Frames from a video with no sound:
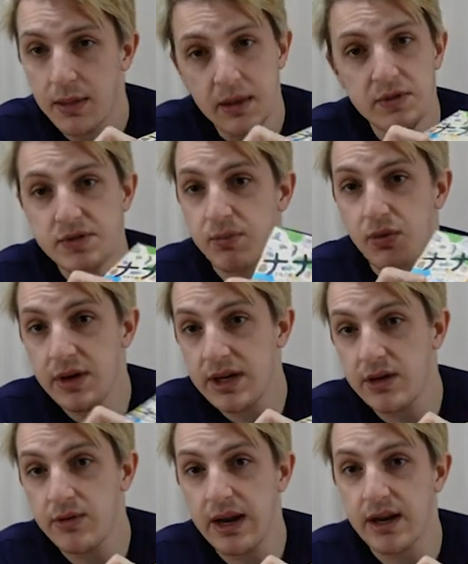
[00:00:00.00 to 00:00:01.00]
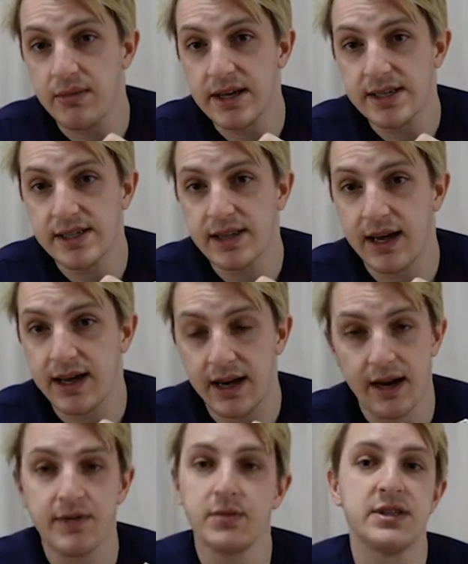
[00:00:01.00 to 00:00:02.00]
it was pretty unanimous that
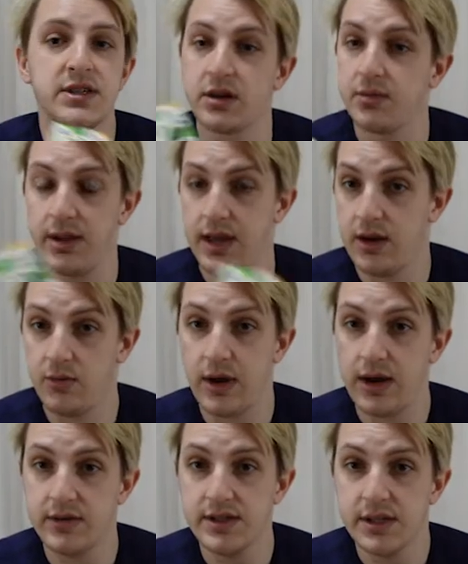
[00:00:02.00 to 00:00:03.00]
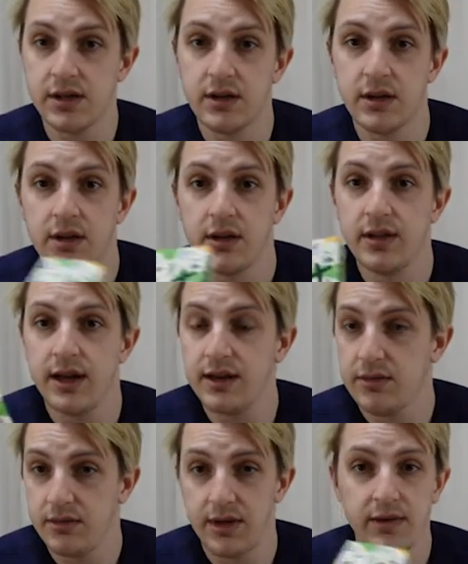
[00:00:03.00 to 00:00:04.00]
after we started playing in rounds,
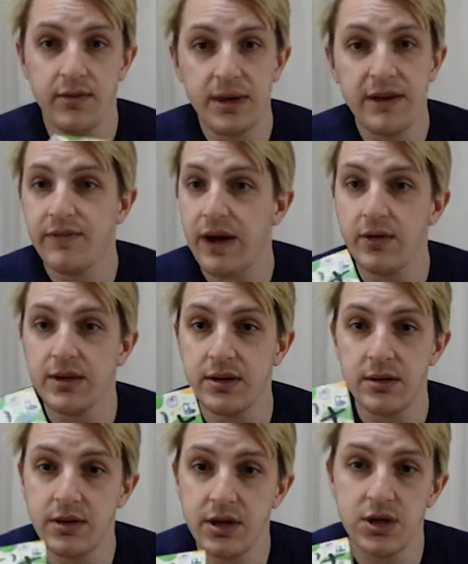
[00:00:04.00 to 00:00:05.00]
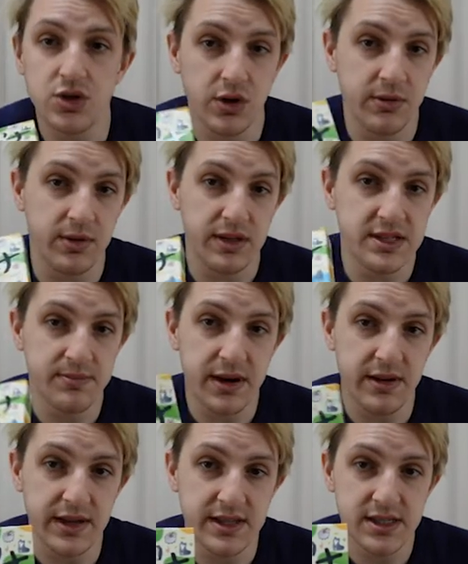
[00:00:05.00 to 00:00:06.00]
that everybody found it an enjoyable
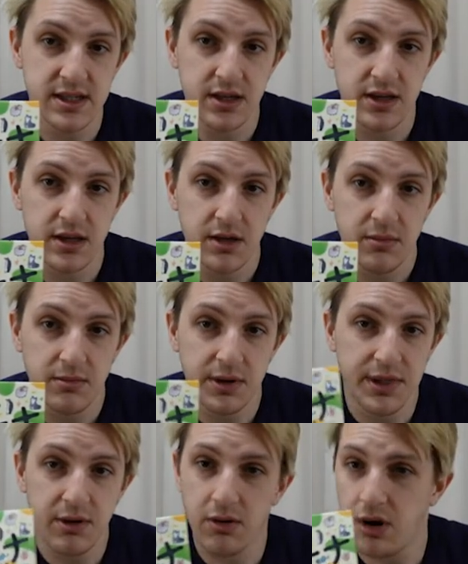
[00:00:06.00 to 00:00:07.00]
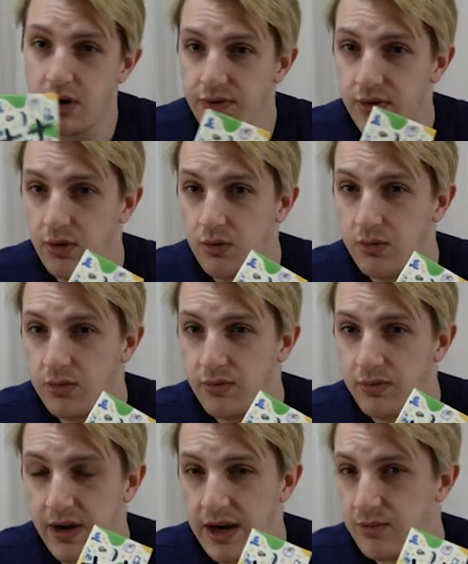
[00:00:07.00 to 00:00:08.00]
experience, but they were also
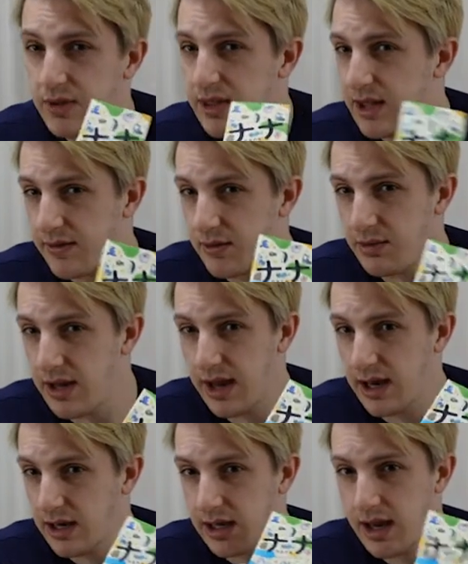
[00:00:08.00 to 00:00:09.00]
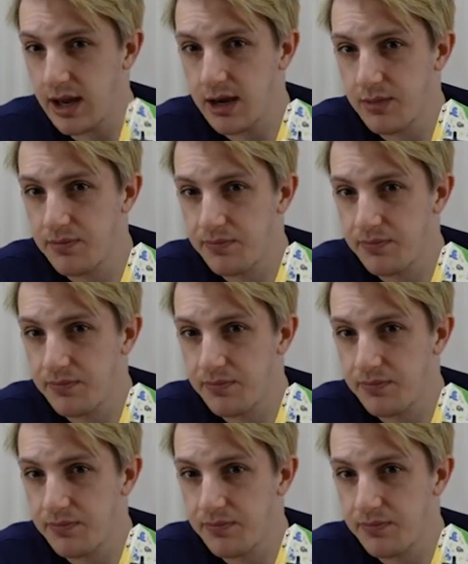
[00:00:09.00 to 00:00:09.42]
fine with never playing it again.